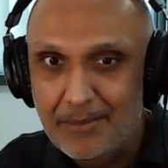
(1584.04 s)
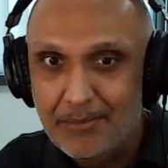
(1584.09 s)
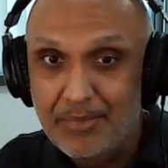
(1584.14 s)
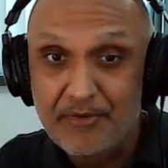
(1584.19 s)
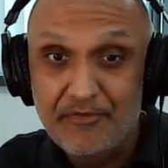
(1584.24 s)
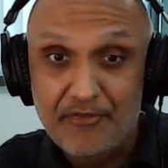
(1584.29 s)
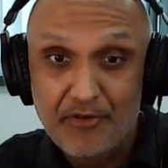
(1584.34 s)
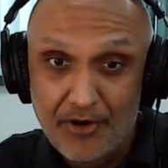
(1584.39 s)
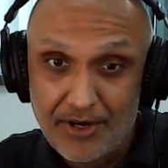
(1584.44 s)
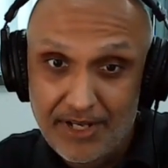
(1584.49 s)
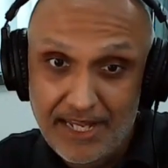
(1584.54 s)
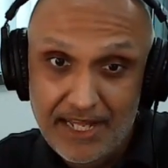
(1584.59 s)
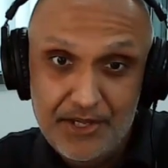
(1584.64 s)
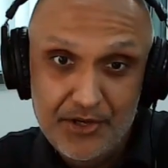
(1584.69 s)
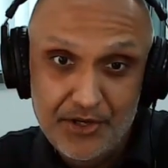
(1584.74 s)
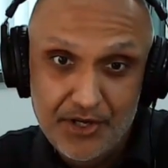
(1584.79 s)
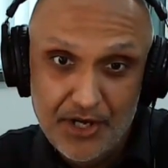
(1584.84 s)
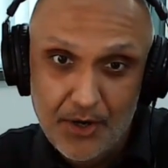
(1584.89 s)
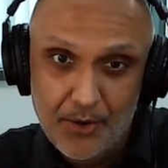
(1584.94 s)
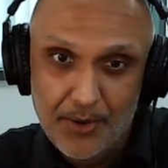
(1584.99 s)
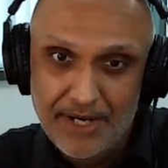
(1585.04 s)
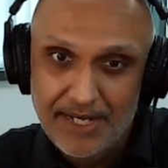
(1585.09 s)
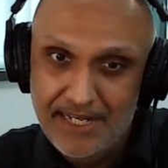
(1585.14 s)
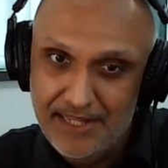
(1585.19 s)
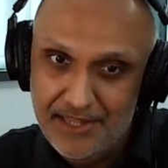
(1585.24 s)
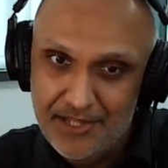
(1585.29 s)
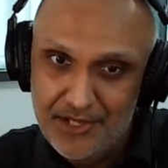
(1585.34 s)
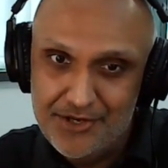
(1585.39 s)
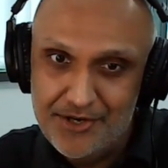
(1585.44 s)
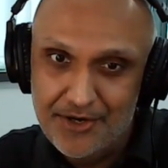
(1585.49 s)
Before I let you go, I
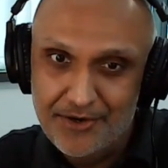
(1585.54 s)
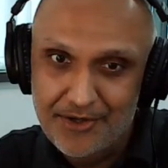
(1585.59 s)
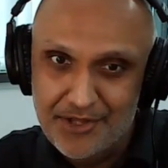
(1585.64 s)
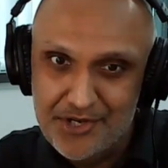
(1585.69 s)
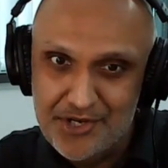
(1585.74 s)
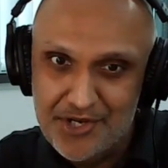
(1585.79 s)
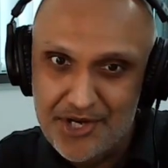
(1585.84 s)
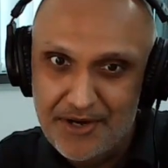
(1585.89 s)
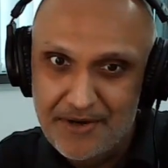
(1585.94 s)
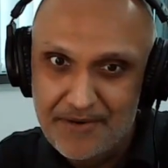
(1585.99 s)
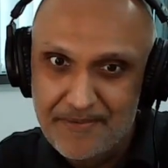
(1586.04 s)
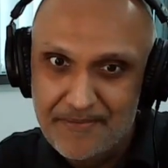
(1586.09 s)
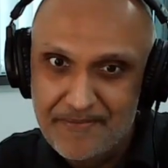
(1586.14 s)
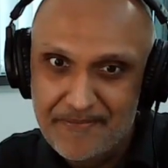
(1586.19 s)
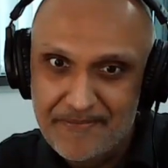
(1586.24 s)
need the joke of the show.